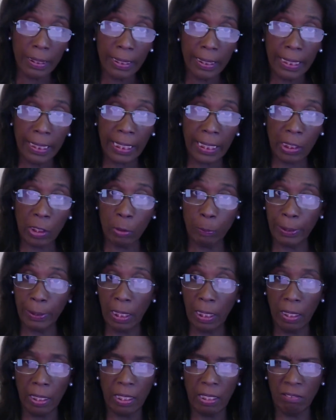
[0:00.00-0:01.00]
it could be
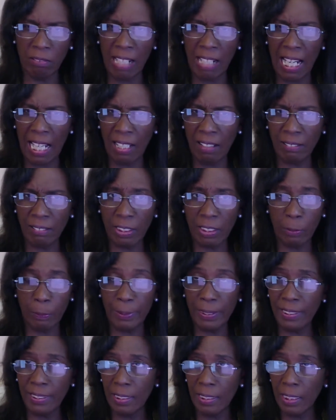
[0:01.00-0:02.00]
higher ground, it could be
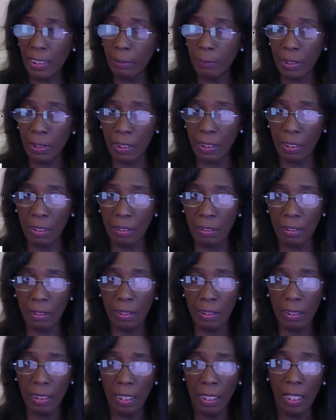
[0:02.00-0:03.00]

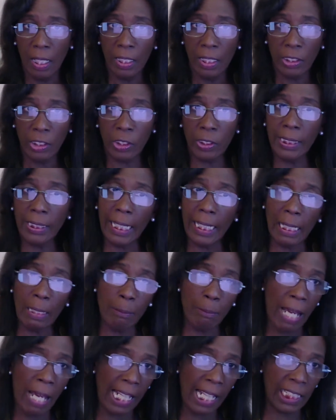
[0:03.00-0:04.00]
circumstance. You can get a
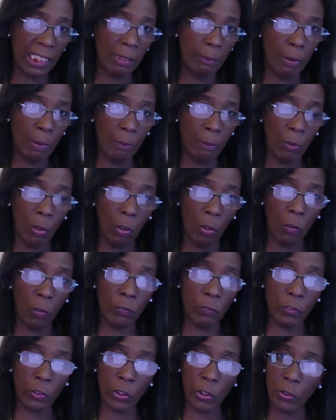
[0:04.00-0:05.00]
maximum of
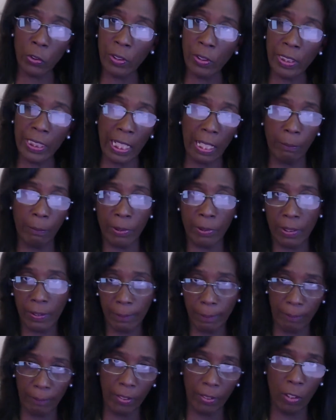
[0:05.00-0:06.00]
2 steps
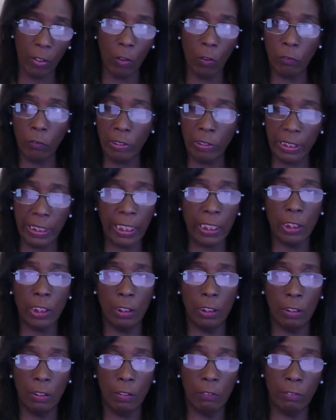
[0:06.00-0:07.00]
of
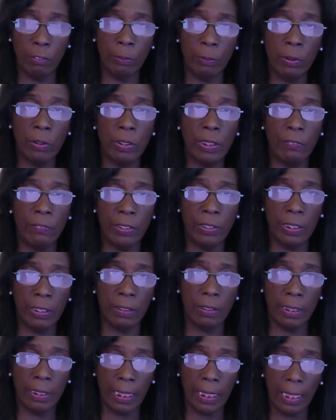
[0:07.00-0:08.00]
reduction from your
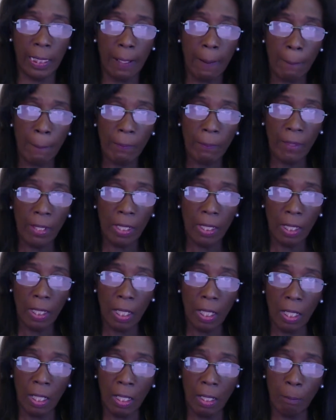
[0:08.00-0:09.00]
difficulty
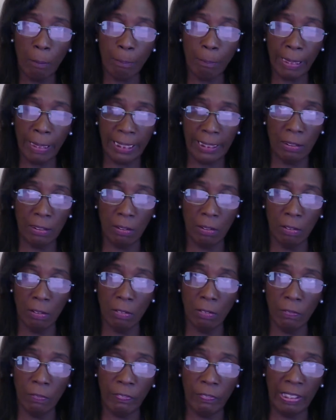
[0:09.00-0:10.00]
based
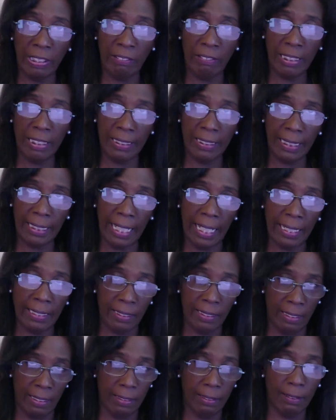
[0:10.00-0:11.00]
on various
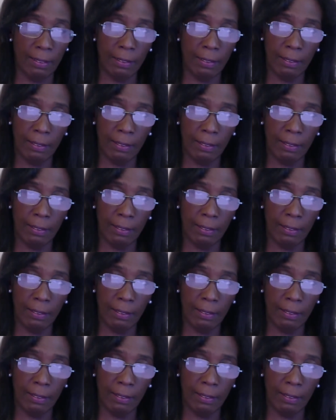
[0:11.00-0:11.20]
assets.